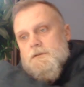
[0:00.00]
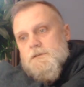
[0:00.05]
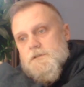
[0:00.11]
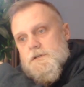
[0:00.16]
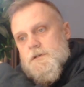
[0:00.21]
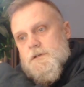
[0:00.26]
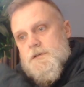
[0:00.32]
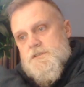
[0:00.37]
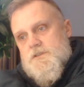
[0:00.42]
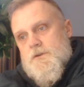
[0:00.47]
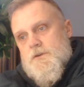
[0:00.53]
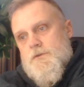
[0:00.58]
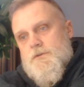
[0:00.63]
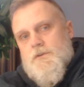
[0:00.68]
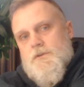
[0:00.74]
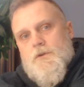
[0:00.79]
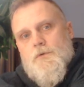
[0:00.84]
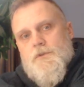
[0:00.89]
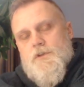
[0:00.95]
Uh, so
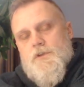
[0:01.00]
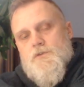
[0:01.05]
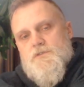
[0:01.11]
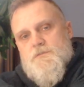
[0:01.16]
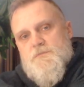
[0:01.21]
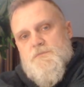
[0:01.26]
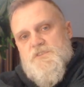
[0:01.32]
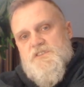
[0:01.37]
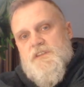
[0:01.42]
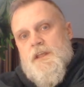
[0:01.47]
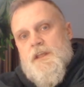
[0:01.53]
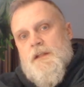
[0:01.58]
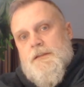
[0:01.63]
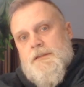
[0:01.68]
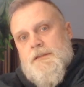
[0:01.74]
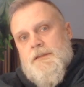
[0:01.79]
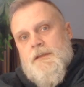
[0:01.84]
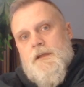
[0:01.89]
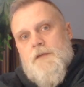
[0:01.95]
don't don't use them
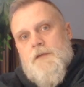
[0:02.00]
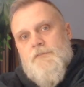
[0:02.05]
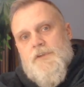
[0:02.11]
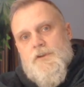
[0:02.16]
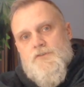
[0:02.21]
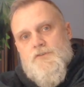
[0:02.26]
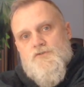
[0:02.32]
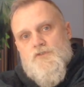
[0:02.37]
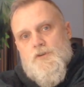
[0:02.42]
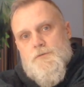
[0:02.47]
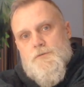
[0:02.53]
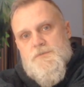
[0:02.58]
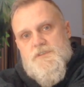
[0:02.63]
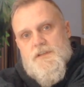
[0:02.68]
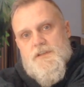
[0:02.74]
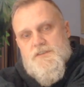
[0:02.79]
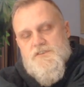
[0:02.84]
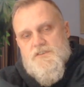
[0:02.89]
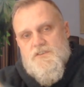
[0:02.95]
mistakenly to cover your troops.
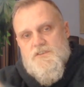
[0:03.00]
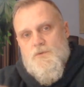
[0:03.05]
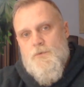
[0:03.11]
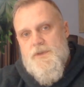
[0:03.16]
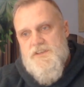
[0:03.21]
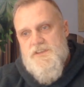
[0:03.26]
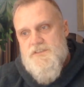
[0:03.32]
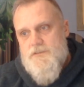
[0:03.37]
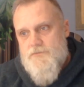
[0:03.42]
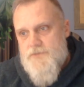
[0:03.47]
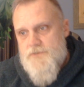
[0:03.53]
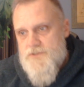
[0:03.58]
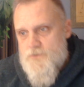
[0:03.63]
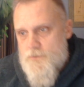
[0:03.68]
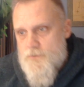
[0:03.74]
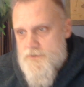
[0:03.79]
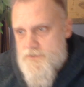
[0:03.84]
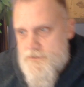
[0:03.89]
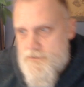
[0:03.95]
That's just a waste of
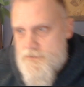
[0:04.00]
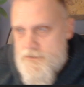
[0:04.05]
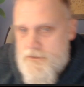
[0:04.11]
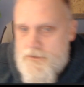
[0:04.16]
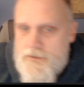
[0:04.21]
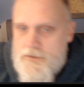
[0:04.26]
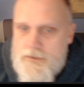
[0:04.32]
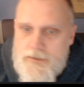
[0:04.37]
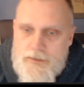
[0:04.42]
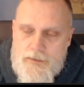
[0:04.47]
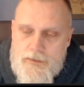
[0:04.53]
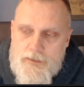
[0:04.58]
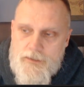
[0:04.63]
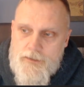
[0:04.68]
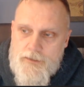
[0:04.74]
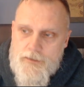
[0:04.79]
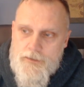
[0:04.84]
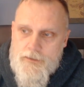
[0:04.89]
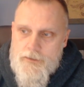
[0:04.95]
resources.
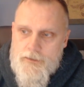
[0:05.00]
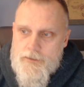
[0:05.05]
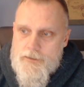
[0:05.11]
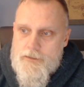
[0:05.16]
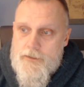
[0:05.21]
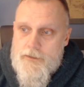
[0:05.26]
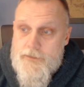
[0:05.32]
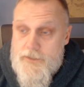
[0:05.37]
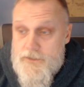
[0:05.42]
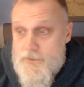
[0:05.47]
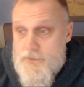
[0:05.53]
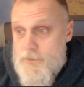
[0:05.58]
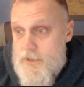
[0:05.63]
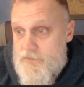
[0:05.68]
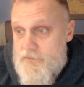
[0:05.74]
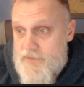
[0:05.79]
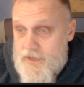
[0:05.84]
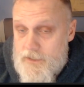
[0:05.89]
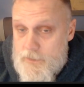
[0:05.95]
Uh, you do
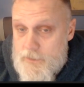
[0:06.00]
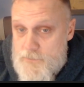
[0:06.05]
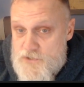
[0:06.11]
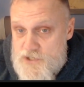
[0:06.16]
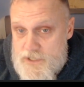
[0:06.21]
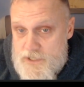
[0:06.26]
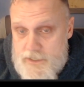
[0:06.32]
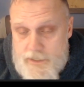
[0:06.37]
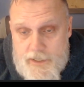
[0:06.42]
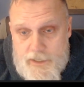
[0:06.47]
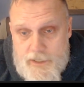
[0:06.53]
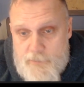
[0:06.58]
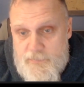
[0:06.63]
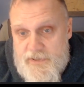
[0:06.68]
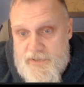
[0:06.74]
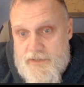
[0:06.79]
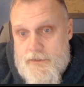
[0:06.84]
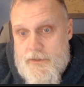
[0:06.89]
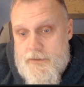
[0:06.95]
have an LMG and a
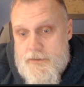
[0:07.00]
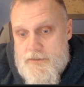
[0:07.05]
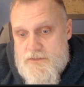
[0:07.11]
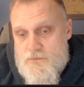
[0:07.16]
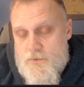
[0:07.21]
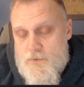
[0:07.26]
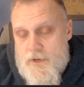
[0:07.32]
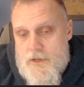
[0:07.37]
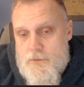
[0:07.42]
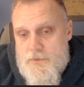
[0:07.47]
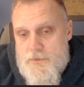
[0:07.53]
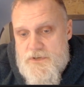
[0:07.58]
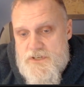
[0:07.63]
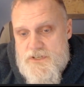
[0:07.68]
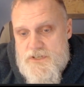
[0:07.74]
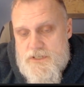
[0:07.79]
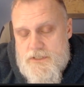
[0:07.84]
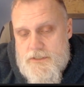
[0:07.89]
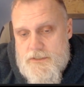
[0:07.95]
PIAT as well,
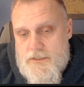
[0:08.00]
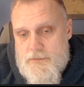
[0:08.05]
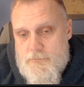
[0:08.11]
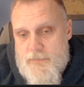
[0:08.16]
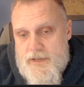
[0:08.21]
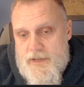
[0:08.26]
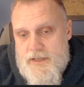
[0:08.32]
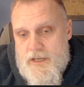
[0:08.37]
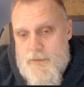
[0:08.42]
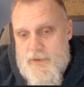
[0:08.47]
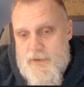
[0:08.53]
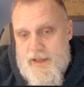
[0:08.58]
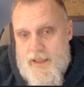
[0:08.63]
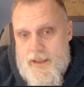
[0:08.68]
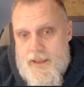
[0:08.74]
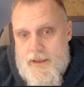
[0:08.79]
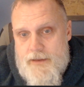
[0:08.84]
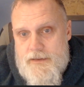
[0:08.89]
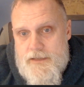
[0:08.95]
which might come in
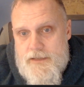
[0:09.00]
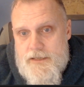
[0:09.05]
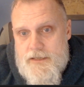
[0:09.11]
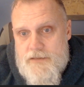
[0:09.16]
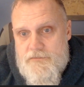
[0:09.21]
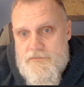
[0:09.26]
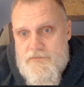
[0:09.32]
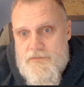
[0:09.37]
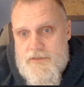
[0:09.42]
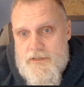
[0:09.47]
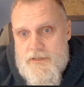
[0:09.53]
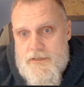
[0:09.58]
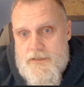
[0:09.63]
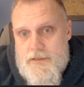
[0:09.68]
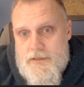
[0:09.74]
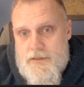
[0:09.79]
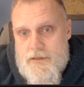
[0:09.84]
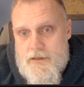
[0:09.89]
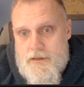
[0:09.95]
handy if
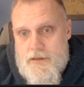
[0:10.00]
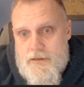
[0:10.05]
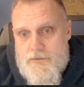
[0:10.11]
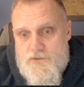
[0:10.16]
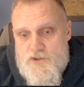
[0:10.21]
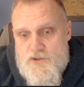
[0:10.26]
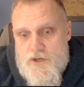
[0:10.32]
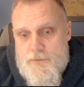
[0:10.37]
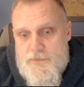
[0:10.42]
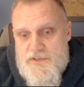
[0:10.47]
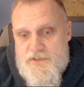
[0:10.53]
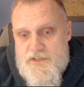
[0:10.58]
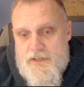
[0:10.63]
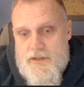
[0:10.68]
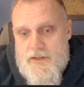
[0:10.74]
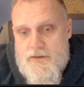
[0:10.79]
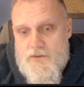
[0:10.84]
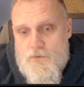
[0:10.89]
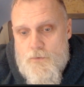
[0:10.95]
the uh, Germans
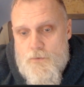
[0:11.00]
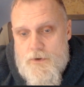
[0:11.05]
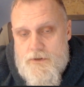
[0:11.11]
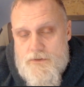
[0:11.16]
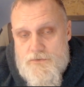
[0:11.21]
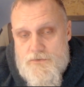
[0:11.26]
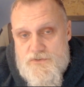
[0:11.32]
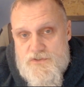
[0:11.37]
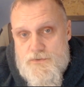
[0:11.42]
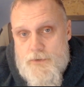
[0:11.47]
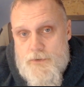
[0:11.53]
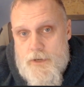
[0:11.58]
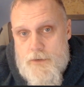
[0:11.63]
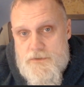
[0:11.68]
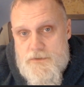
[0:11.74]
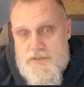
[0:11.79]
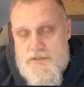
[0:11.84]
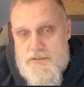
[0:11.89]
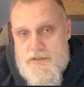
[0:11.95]
get into one of those two
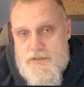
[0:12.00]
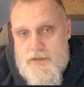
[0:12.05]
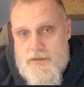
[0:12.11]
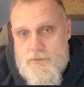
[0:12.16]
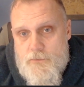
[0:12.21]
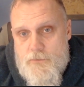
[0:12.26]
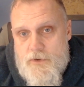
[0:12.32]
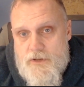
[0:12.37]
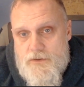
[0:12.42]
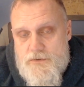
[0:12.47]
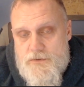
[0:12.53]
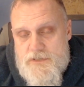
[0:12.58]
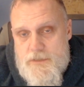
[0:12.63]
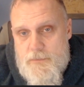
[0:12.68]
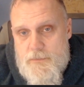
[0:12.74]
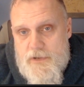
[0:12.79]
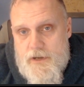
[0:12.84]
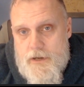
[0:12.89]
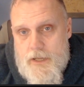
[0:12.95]
houses and you want to do
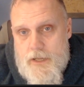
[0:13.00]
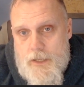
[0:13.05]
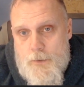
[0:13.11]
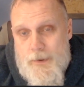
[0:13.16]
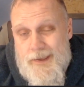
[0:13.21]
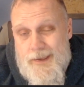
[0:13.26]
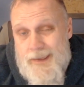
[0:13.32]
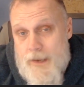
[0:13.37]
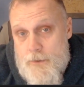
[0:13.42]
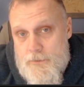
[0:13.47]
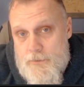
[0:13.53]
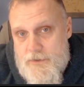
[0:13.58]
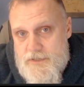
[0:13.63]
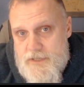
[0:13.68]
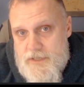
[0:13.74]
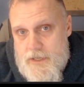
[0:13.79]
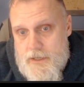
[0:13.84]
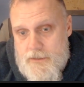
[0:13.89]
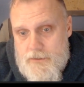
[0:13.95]
some kind of quick
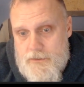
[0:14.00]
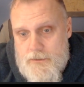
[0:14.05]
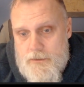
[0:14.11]
counterattack.